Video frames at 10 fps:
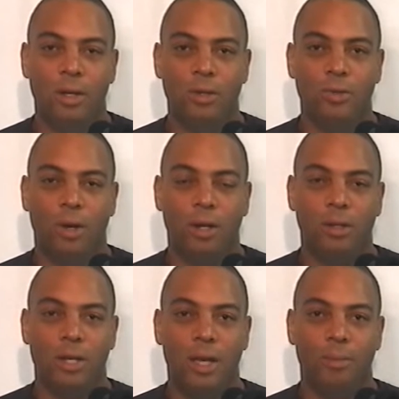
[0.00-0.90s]
trying to
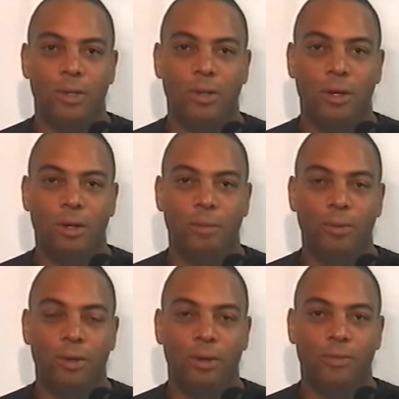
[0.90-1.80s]
take my daughter and
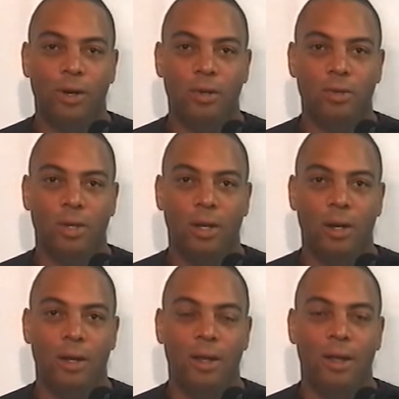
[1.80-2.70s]
put her in foster
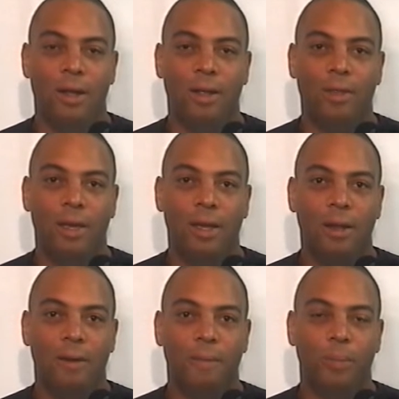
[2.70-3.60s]
care. And
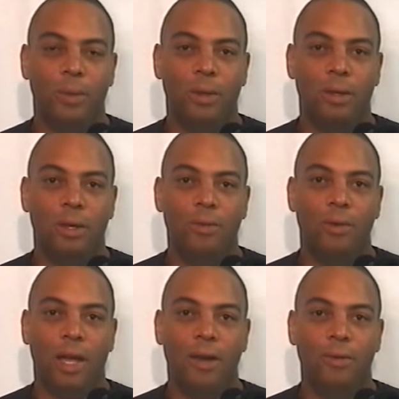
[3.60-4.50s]
then,
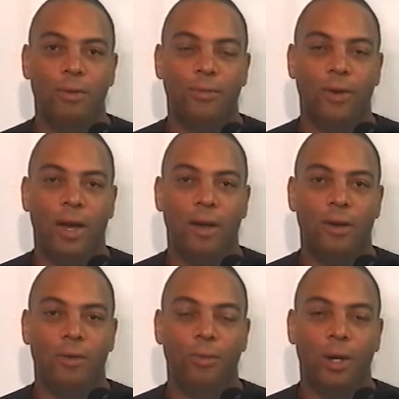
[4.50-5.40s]
even after the
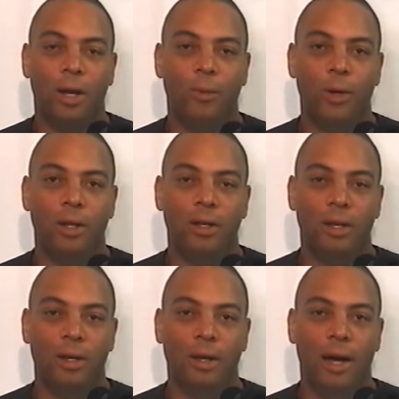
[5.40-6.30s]
fact, when I went
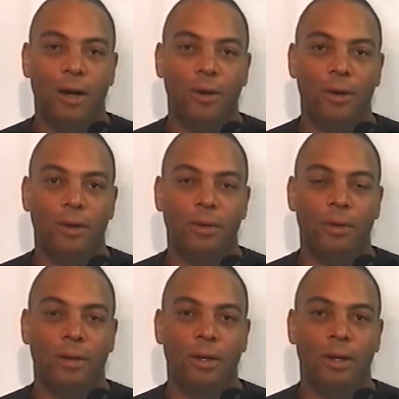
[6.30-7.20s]
and got her
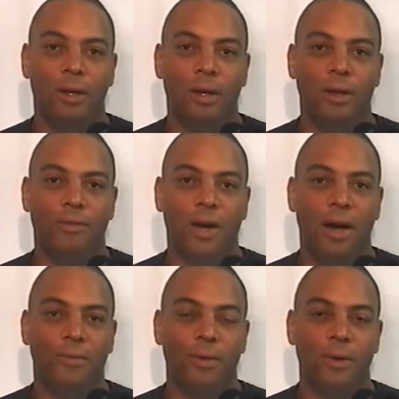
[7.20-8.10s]
and
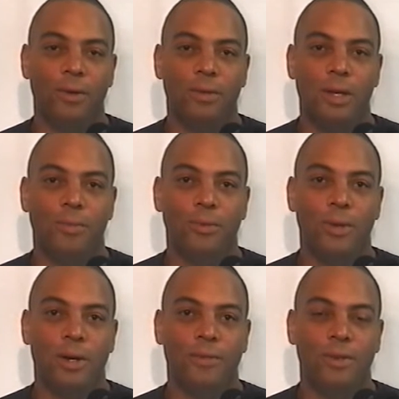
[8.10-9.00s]
filed for
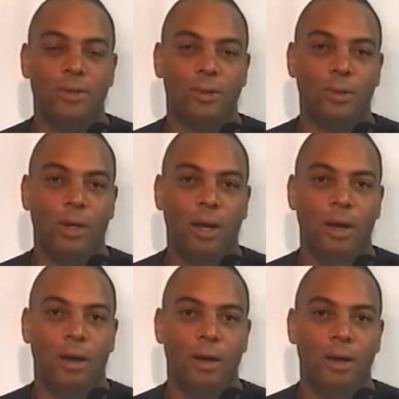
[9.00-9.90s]
temporary physical
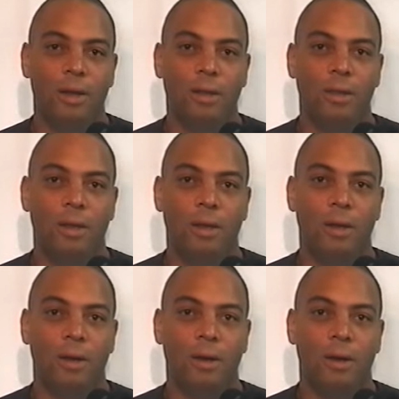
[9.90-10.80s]
care,
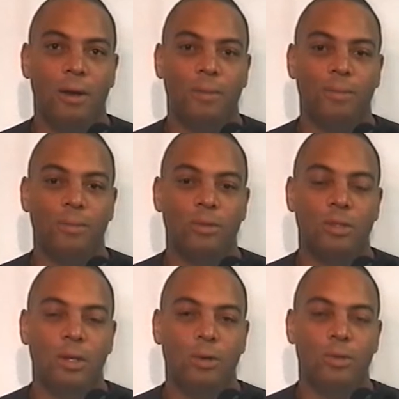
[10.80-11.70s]
they
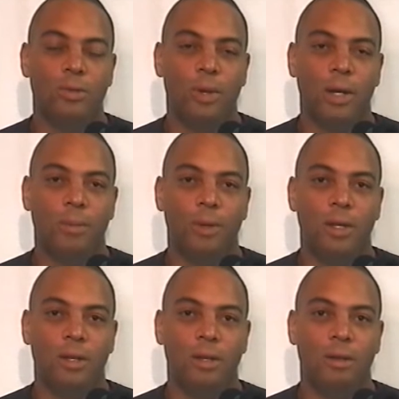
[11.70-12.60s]
still was
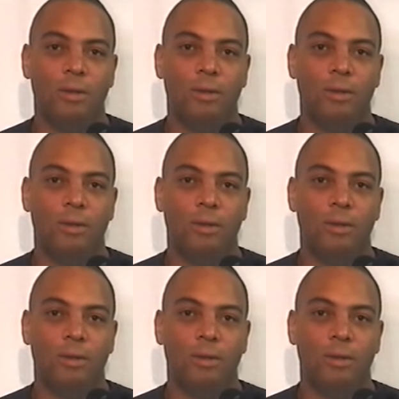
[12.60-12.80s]
recommending,